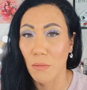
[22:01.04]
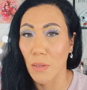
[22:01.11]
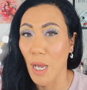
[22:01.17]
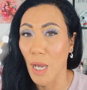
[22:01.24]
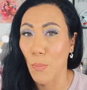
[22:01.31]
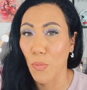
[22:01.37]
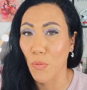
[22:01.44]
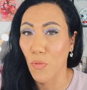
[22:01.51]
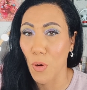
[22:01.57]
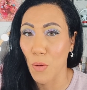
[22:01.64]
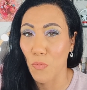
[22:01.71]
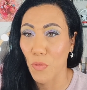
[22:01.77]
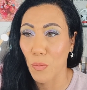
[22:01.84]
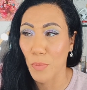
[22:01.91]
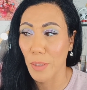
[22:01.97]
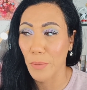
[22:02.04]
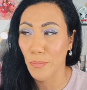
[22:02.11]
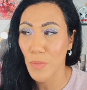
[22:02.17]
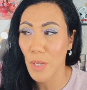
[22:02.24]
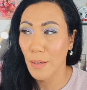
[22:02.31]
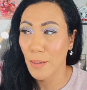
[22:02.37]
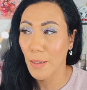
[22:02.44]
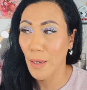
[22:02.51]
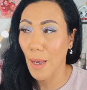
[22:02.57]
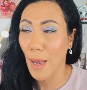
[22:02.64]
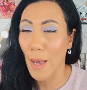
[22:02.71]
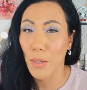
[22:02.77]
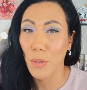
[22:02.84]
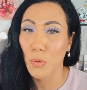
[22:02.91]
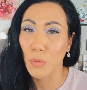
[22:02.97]
not perform for me. And yeah,
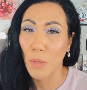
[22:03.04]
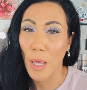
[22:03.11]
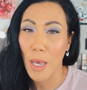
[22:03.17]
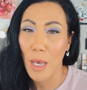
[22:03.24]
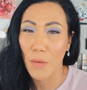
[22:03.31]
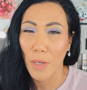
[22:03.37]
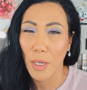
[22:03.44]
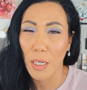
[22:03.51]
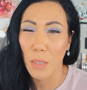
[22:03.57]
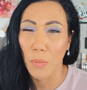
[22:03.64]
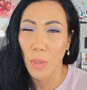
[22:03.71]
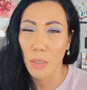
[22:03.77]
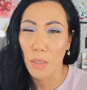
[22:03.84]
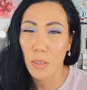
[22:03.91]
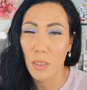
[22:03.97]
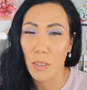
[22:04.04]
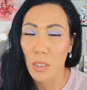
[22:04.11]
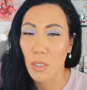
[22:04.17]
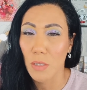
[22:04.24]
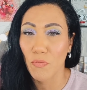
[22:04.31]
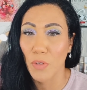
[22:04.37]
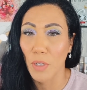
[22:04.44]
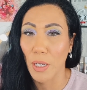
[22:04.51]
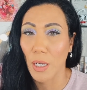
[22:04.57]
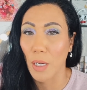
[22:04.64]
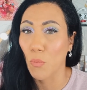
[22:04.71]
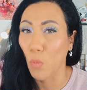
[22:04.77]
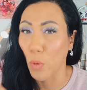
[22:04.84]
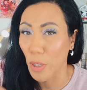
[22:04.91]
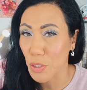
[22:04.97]
I don't have $80 to just feel like
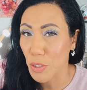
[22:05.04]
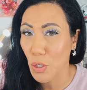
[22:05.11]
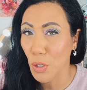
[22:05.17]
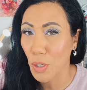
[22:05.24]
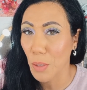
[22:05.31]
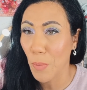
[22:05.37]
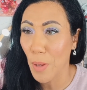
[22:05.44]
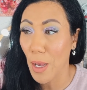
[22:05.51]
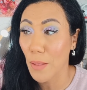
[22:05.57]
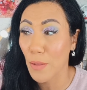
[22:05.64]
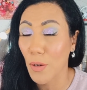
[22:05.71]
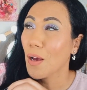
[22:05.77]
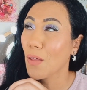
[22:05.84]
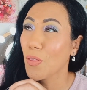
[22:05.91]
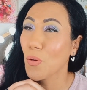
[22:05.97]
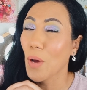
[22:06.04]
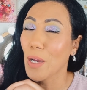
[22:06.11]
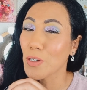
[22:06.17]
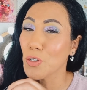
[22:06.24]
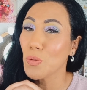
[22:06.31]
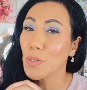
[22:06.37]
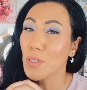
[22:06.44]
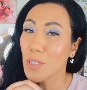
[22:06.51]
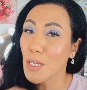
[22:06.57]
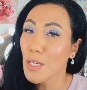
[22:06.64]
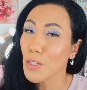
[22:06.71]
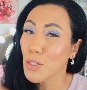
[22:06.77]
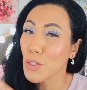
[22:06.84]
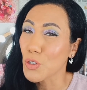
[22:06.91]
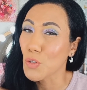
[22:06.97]
I'm wasting on the palette, although I do
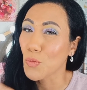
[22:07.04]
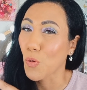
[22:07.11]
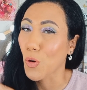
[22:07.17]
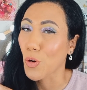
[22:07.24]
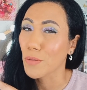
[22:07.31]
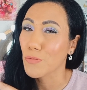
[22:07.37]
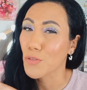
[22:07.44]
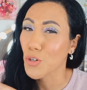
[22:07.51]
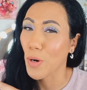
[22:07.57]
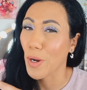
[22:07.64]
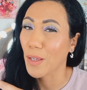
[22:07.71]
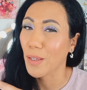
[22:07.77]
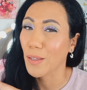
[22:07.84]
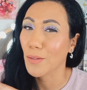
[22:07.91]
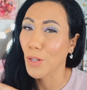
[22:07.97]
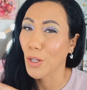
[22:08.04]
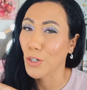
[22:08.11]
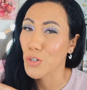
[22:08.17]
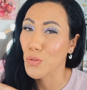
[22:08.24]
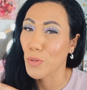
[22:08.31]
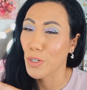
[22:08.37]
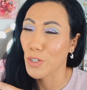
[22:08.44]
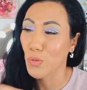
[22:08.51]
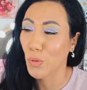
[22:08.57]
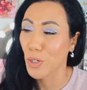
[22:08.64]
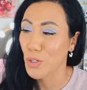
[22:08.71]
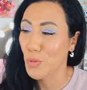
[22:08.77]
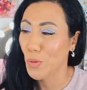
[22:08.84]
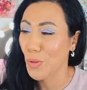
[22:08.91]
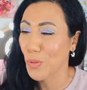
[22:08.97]
intend to do more trying luxury in
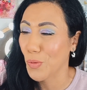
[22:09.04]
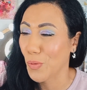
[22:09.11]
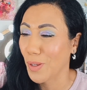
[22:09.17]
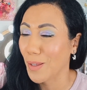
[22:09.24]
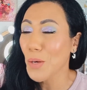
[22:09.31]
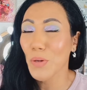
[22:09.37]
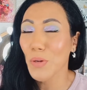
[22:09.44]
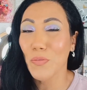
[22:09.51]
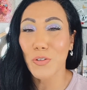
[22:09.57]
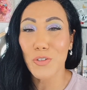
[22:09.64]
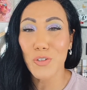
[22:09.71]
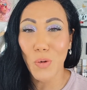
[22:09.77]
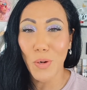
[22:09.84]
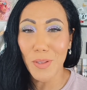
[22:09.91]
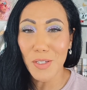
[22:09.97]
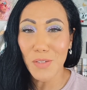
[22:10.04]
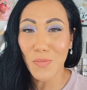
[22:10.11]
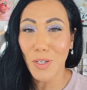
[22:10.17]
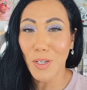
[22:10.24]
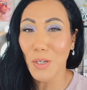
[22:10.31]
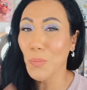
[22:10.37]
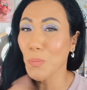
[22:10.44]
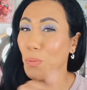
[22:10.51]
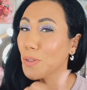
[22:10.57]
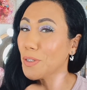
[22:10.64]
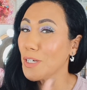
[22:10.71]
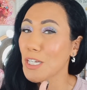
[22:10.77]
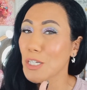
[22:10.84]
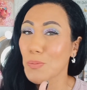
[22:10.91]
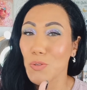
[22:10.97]
2023. But if you enjoyed this video,
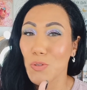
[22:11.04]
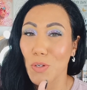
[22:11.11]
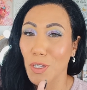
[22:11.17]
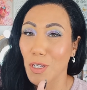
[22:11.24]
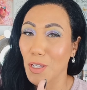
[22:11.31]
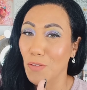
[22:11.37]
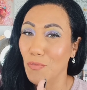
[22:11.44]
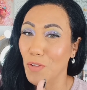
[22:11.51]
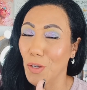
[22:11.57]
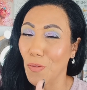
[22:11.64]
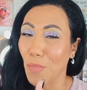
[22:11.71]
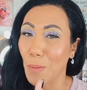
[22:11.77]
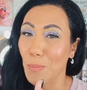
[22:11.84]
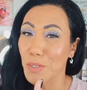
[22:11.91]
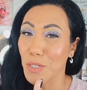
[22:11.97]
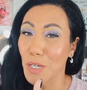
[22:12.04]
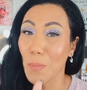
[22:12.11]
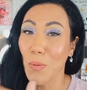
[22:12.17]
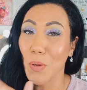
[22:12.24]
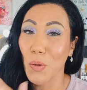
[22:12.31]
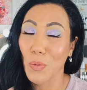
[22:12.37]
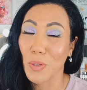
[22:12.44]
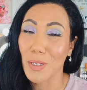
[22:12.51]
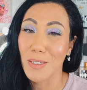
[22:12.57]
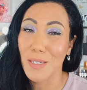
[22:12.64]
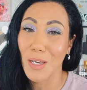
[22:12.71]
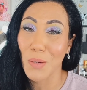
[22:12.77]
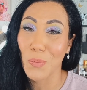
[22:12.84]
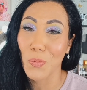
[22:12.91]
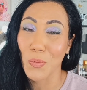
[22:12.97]
please be sure to give the video a thumbs up. It really does
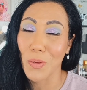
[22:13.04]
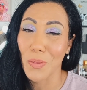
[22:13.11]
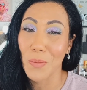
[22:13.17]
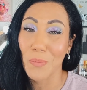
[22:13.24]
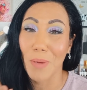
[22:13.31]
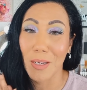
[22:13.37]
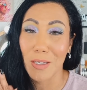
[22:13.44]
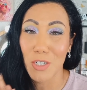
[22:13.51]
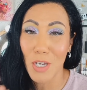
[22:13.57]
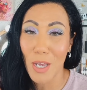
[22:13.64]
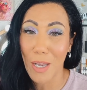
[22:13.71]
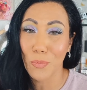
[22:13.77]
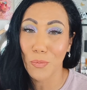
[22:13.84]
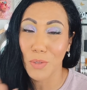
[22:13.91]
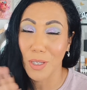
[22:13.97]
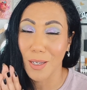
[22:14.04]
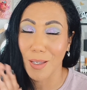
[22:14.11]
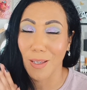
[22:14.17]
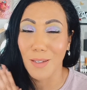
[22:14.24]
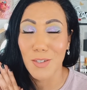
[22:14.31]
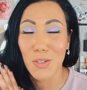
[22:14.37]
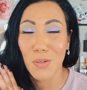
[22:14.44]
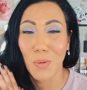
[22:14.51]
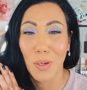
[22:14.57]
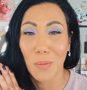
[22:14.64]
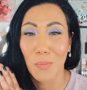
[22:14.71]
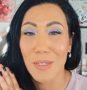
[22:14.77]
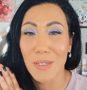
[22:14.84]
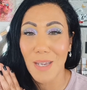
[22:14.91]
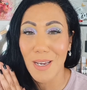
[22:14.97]
help with my channel with getting into
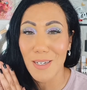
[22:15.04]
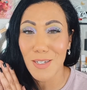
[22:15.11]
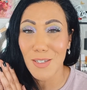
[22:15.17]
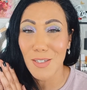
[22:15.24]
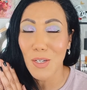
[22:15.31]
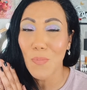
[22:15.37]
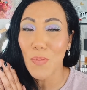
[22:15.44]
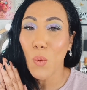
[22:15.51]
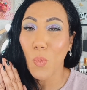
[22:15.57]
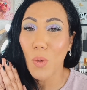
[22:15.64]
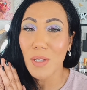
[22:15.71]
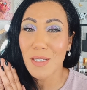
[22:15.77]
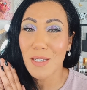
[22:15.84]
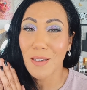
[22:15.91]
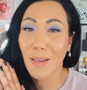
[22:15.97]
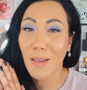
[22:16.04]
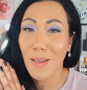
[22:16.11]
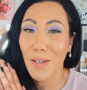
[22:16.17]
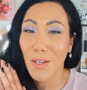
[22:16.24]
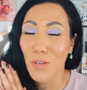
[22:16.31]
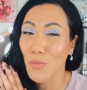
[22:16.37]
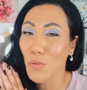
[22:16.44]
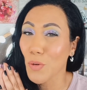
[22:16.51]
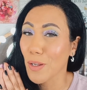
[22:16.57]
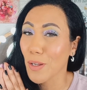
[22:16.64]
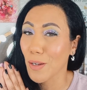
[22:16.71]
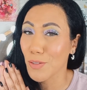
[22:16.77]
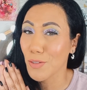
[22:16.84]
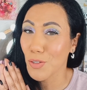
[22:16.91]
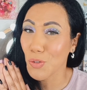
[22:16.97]
recommendations. Once again, if you are
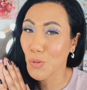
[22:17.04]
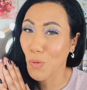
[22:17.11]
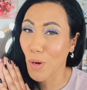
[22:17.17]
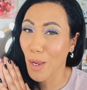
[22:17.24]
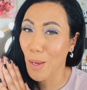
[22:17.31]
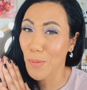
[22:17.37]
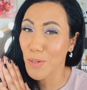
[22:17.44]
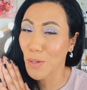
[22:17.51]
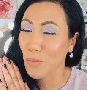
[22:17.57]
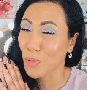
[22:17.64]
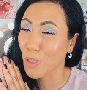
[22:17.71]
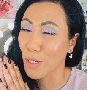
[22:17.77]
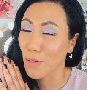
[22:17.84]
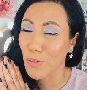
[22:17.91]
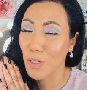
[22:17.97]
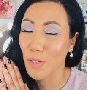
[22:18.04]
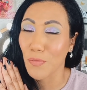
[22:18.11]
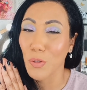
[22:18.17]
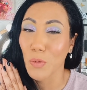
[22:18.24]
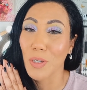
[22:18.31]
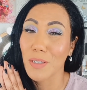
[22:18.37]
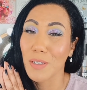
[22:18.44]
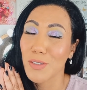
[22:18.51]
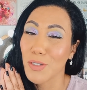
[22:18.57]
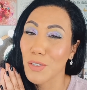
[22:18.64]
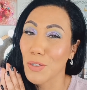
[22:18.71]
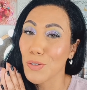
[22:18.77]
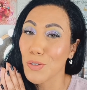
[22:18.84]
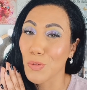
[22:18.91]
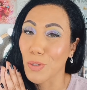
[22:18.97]
not subscribed, I would love it if you would consider
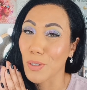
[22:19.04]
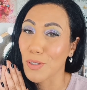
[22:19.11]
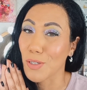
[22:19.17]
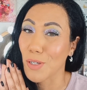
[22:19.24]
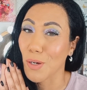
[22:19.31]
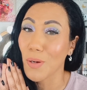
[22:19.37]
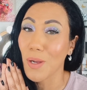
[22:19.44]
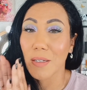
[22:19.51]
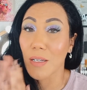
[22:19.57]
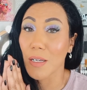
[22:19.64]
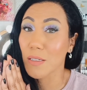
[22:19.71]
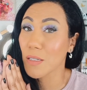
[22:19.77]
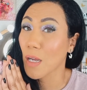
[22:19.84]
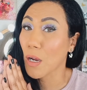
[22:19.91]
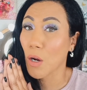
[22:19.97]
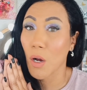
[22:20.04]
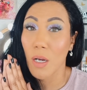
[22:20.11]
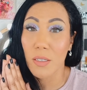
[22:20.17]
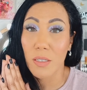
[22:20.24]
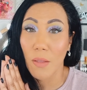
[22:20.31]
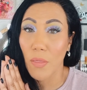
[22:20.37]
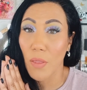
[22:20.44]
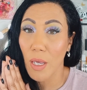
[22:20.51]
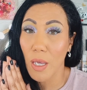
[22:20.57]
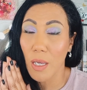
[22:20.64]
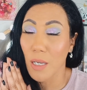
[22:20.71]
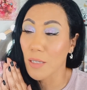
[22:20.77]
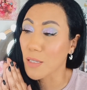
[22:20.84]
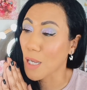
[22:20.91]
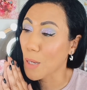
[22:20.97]
doing so. It does not cost a thing.
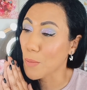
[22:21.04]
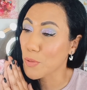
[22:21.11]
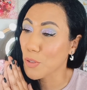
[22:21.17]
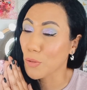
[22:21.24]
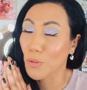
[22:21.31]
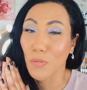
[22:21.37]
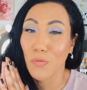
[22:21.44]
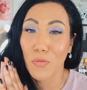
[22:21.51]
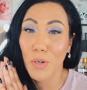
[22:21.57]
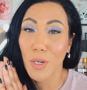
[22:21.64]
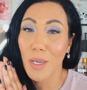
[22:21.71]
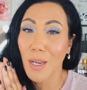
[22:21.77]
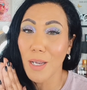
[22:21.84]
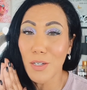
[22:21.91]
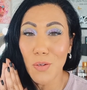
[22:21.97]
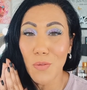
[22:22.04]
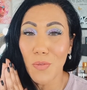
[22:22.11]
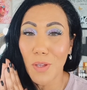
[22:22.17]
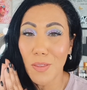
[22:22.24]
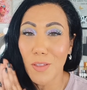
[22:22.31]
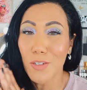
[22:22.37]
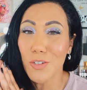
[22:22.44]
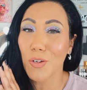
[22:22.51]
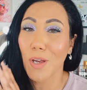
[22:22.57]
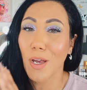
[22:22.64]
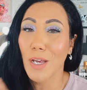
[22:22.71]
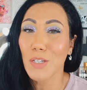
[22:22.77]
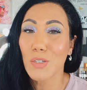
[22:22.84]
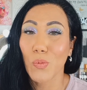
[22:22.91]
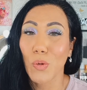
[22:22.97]
It is absolutely free, and I do think that you
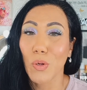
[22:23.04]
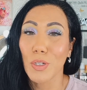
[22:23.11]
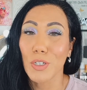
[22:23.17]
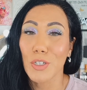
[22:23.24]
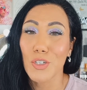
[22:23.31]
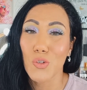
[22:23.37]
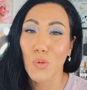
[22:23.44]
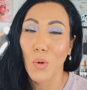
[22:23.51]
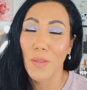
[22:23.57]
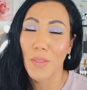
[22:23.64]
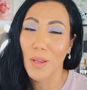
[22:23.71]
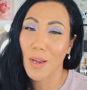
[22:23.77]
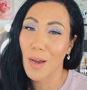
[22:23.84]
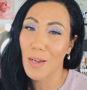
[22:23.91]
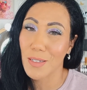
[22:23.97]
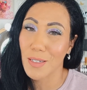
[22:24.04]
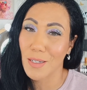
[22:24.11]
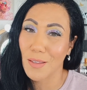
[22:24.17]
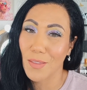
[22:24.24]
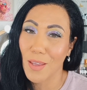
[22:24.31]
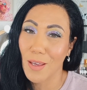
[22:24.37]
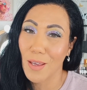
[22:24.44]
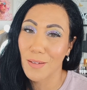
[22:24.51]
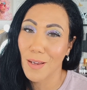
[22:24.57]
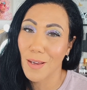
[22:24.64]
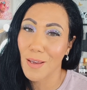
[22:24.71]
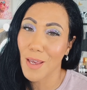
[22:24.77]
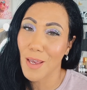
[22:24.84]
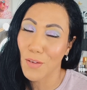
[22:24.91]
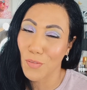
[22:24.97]
guys will enjoy the content that I
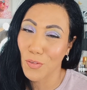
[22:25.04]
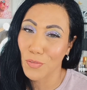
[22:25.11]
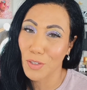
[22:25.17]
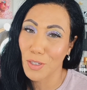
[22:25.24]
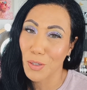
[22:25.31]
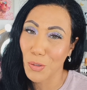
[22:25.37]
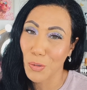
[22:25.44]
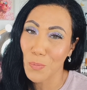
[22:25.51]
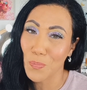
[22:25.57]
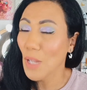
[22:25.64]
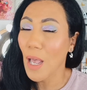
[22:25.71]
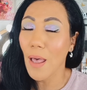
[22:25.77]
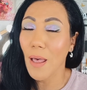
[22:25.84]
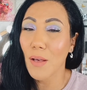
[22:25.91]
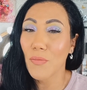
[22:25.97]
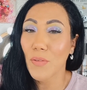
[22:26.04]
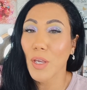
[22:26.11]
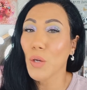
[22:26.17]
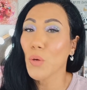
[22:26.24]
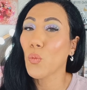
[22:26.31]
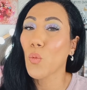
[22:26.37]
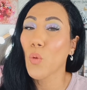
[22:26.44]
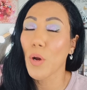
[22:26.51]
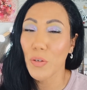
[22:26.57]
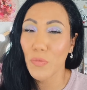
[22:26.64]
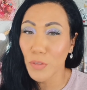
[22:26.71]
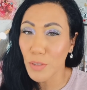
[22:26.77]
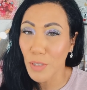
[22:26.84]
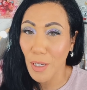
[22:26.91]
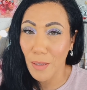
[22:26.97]
have over here. Have a
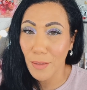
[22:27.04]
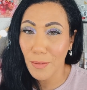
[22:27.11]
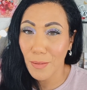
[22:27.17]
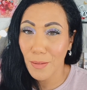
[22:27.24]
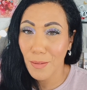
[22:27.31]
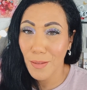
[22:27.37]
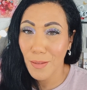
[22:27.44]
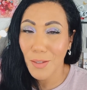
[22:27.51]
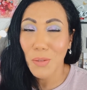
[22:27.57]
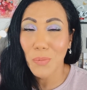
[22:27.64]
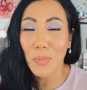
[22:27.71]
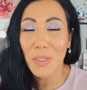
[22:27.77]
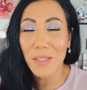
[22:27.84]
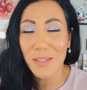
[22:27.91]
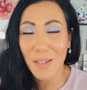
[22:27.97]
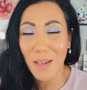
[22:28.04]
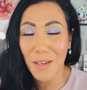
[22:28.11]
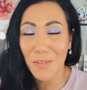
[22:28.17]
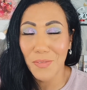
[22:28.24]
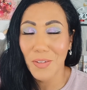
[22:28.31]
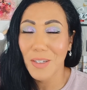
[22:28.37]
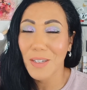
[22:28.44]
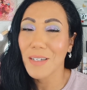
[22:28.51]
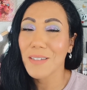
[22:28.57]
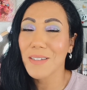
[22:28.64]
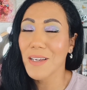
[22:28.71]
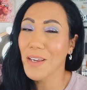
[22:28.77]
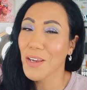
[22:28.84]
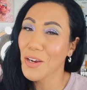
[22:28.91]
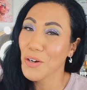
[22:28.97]
wonderful day. Be safe.
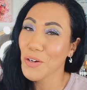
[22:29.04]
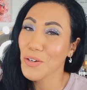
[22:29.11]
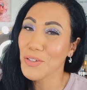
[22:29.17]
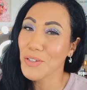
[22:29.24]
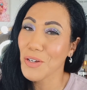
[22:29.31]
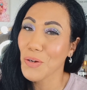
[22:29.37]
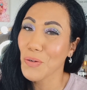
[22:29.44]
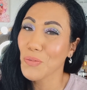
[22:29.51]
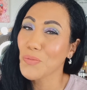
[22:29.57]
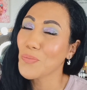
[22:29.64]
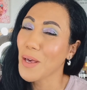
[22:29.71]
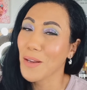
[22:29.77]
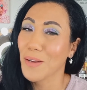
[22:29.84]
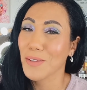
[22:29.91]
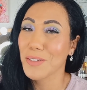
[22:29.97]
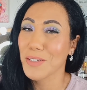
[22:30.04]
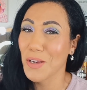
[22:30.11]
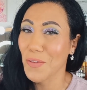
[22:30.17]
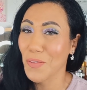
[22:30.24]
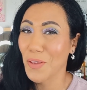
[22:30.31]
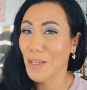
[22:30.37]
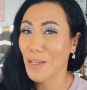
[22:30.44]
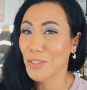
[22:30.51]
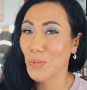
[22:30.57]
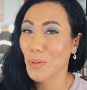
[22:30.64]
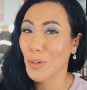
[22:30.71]
Take care of yourself, and I'll see you in the next